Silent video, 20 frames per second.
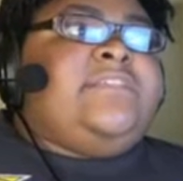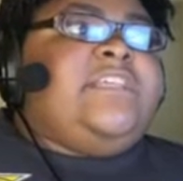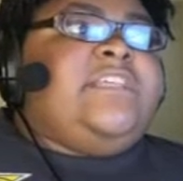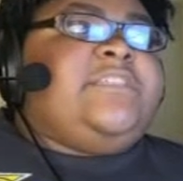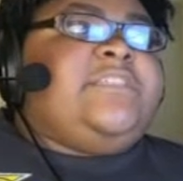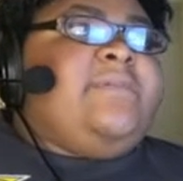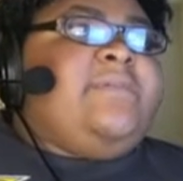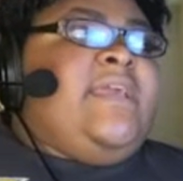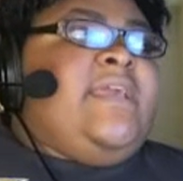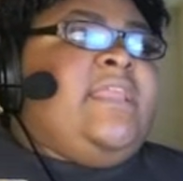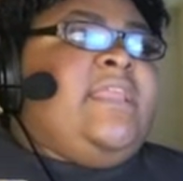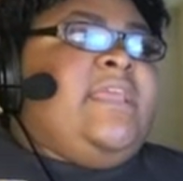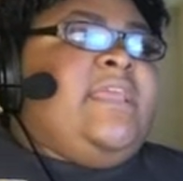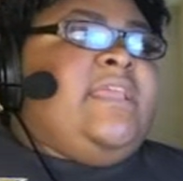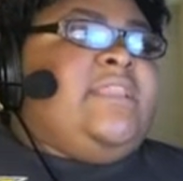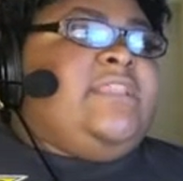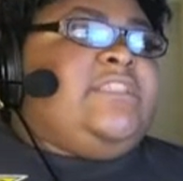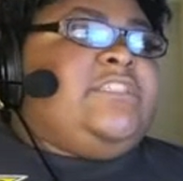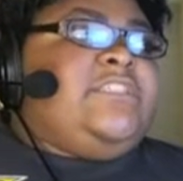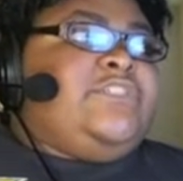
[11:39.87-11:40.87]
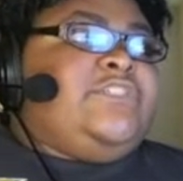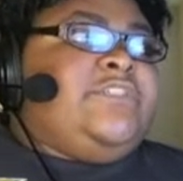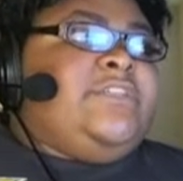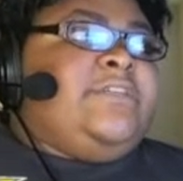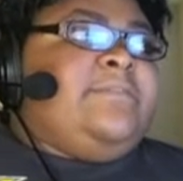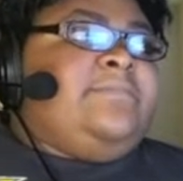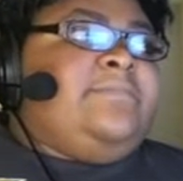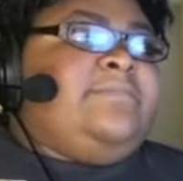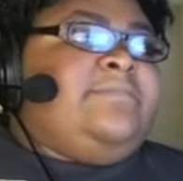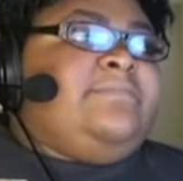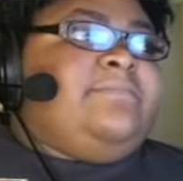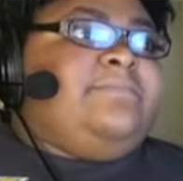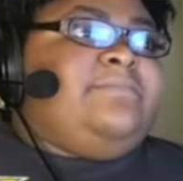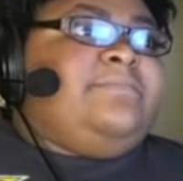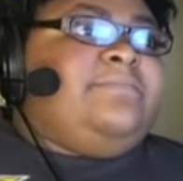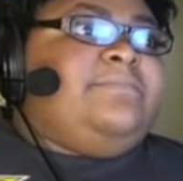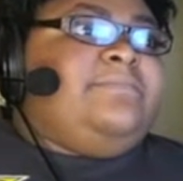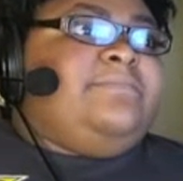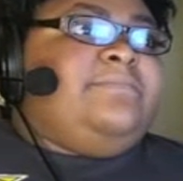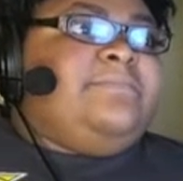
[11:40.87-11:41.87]
explained in the stream,
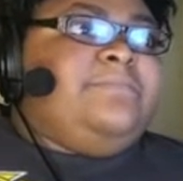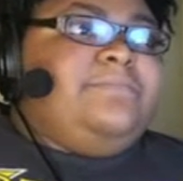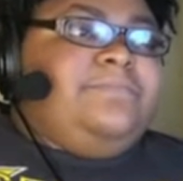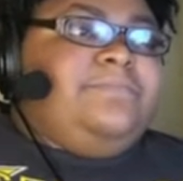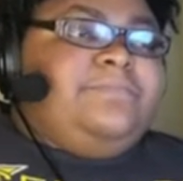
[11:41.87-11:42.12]
and